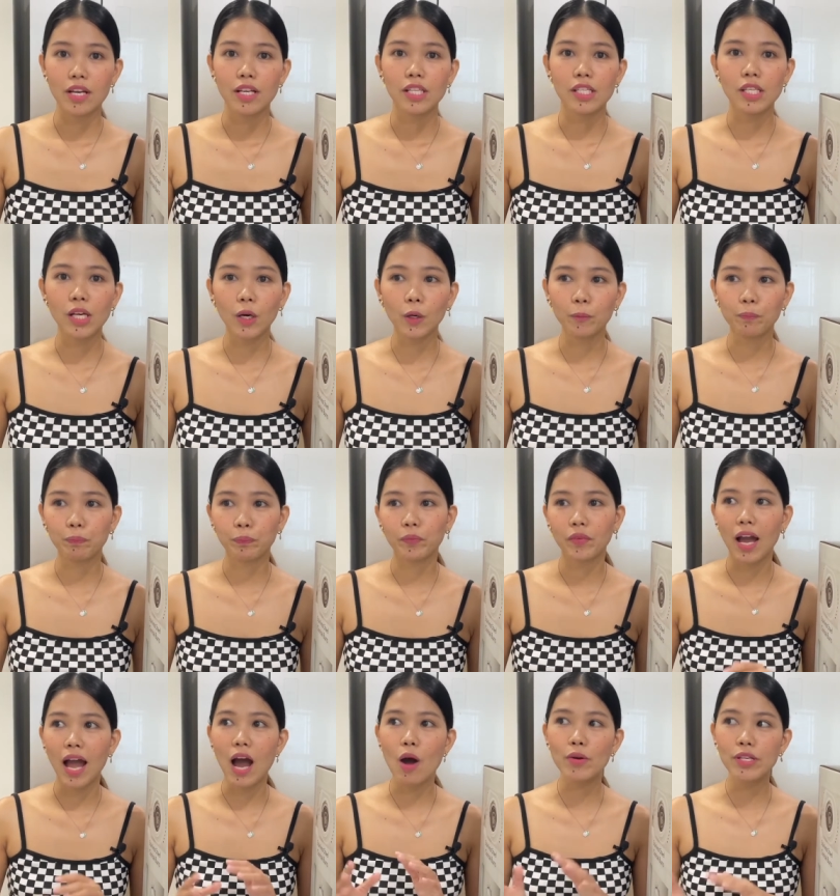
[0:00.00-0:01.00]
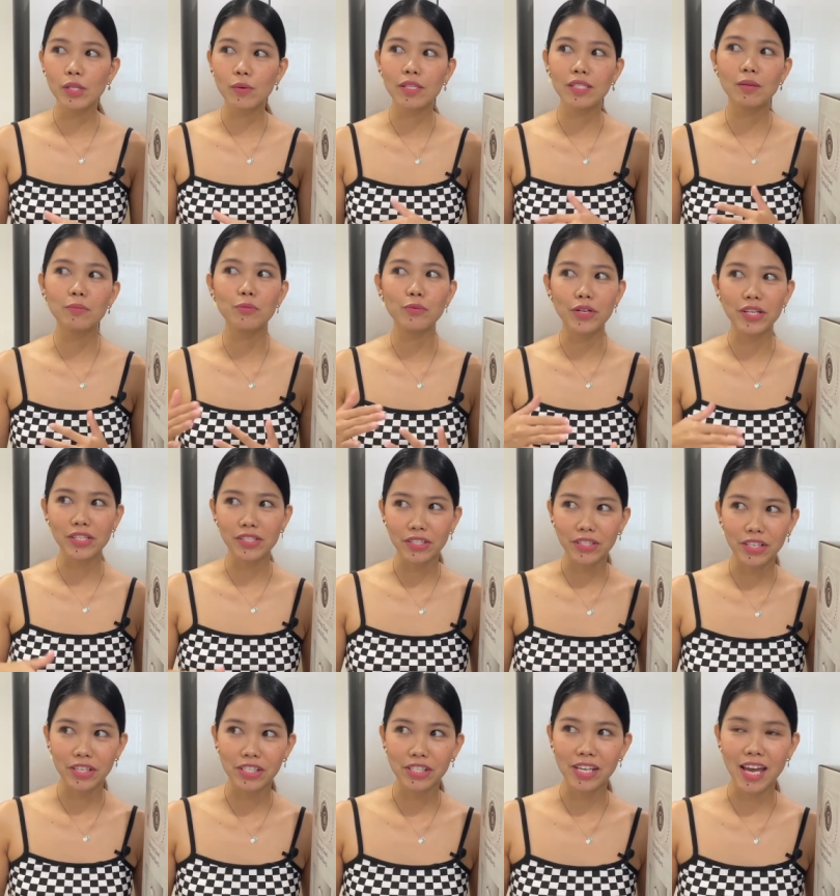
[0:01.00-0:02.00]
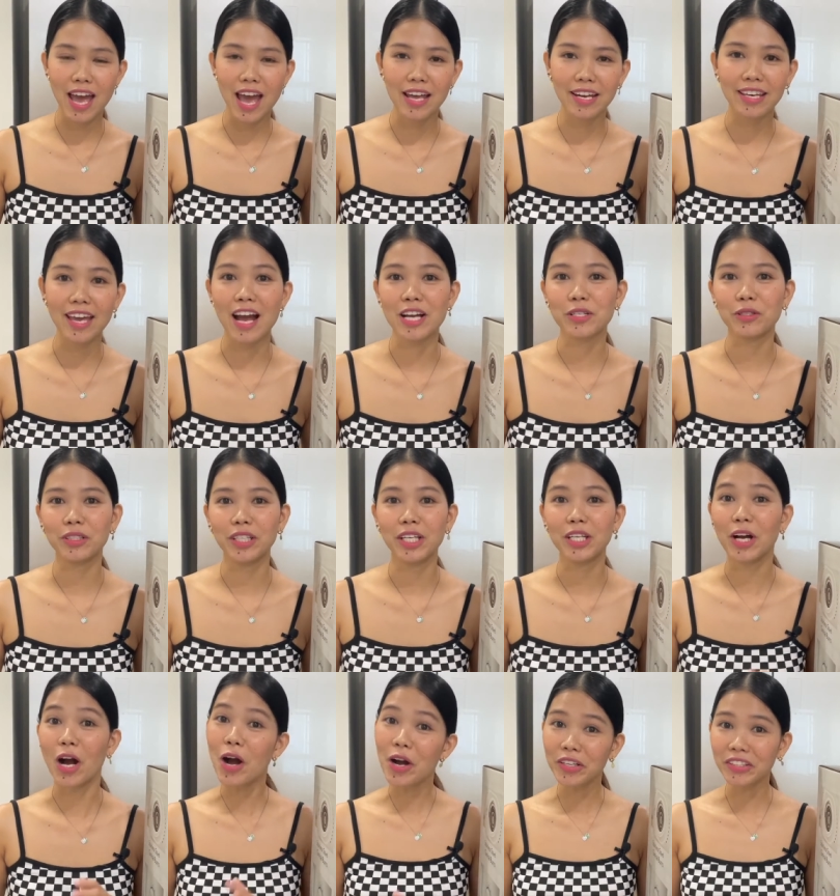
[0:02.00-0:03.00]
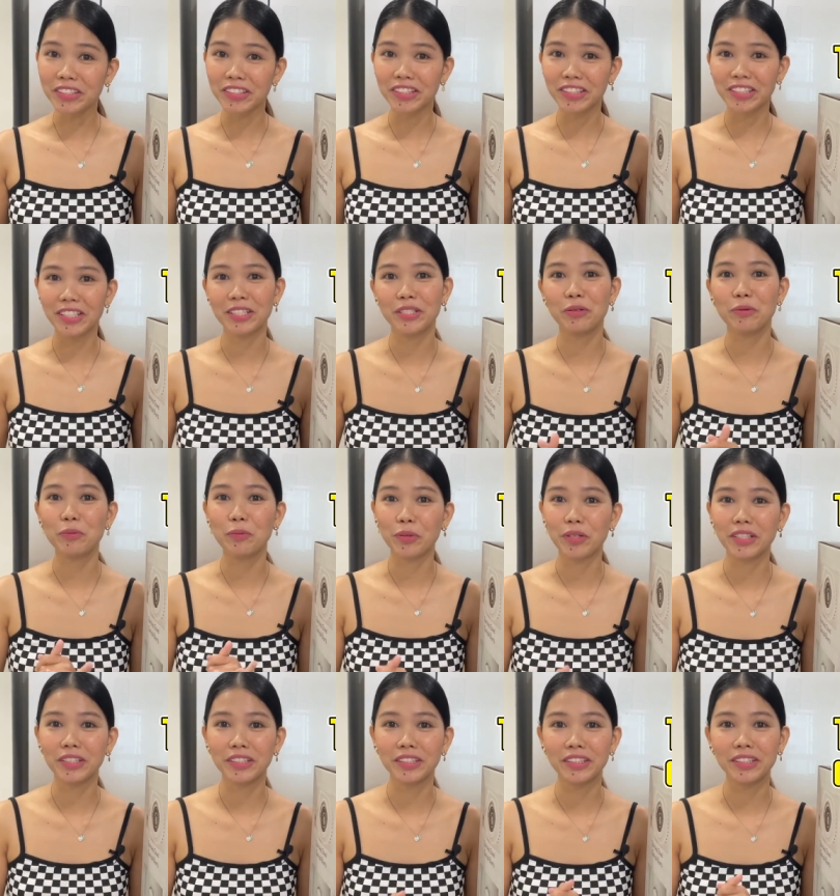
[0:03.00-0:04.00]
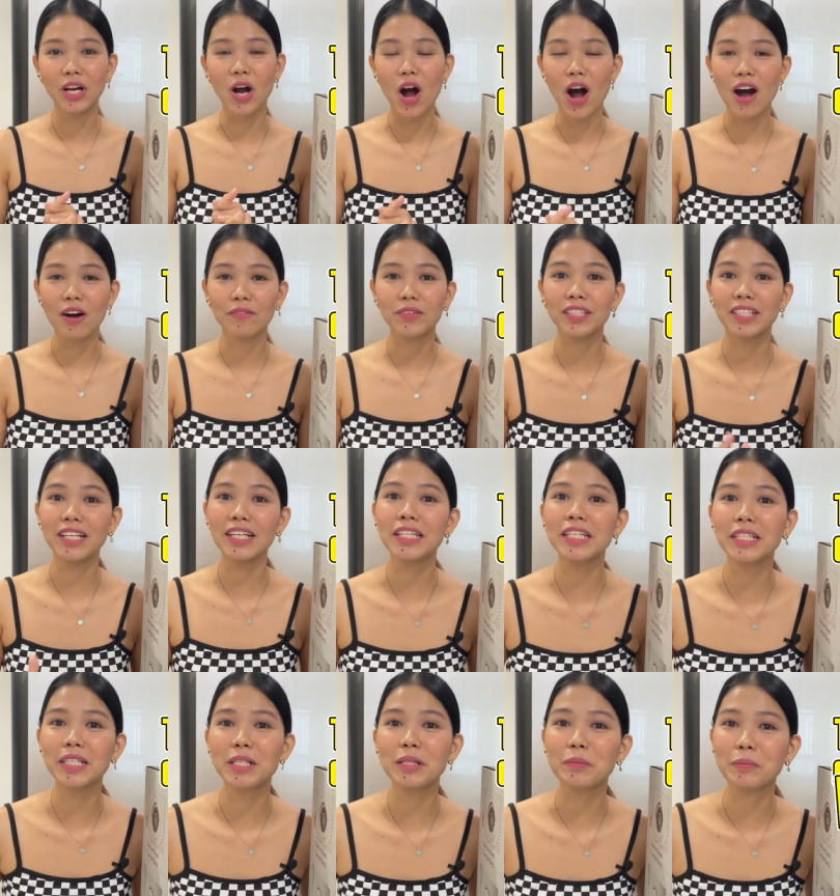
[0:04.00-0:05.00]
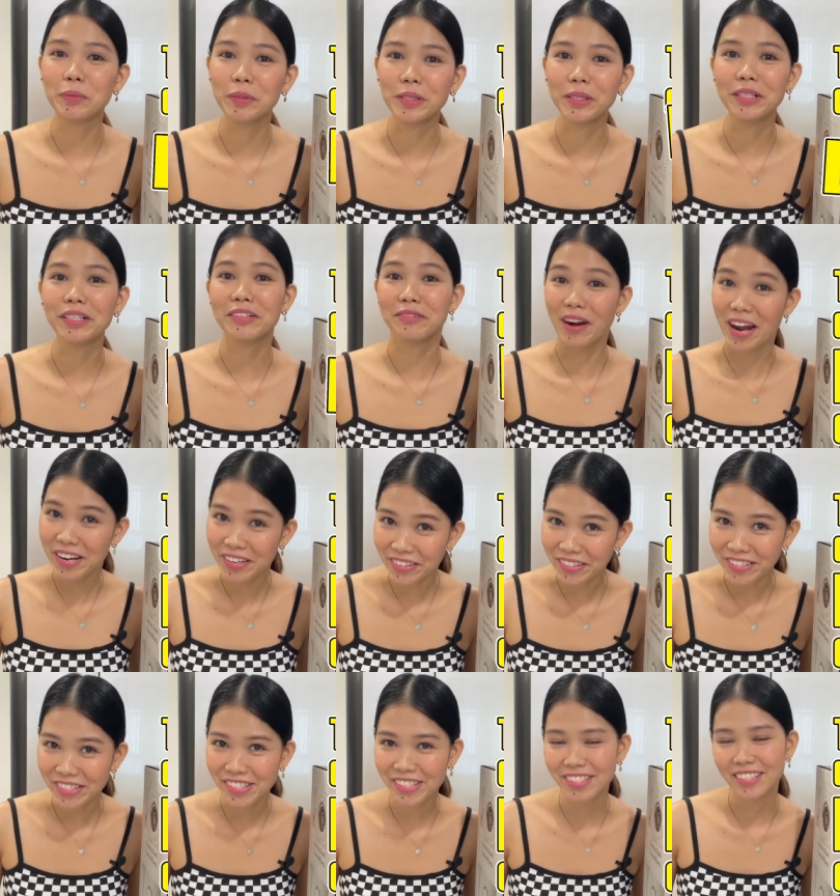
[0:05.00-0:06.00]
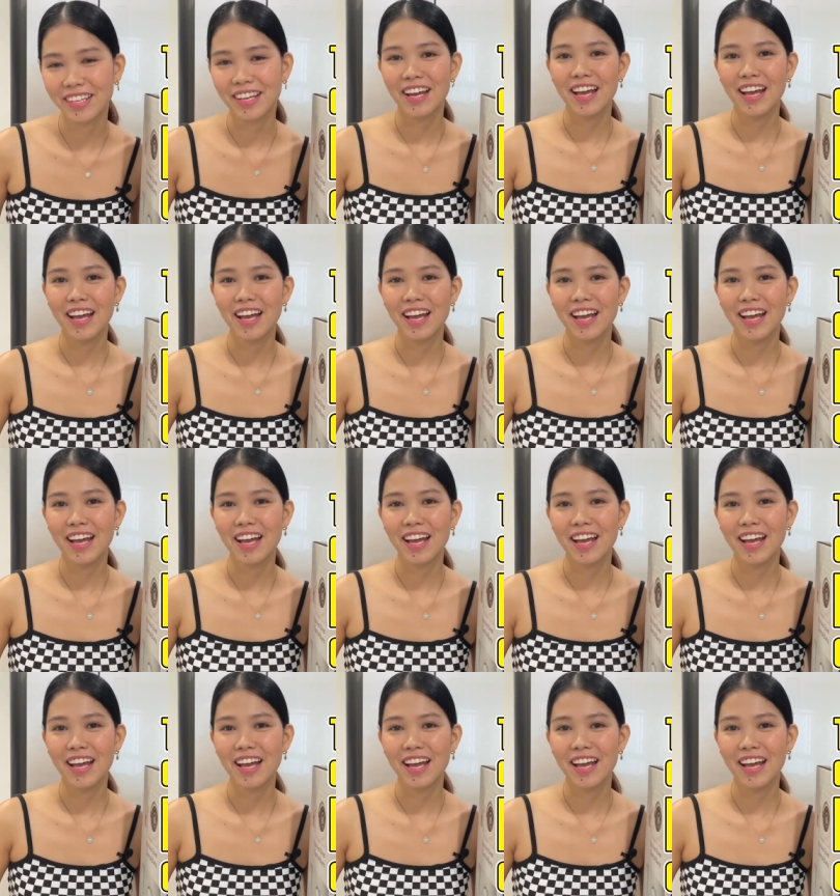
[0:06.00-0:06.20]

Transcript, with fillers: So I was doing some research and I actually encountered the world of conical burr grinders.